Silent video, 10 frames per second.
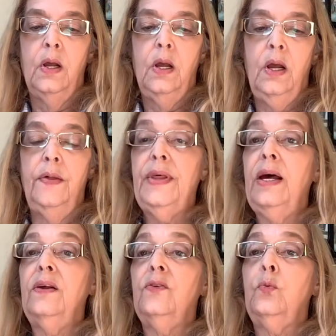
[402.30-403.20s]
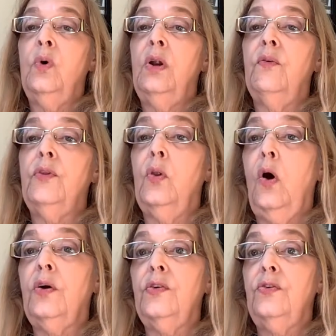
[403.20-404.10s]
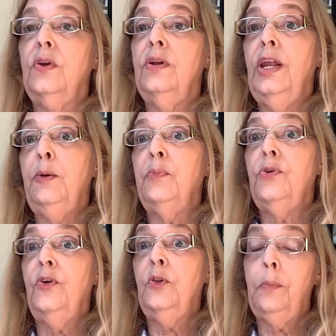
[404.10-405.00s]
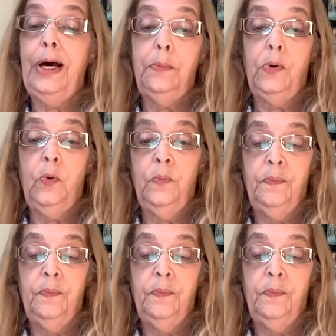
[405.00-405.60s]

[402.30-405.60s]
And that is one of the longest names in the Bible.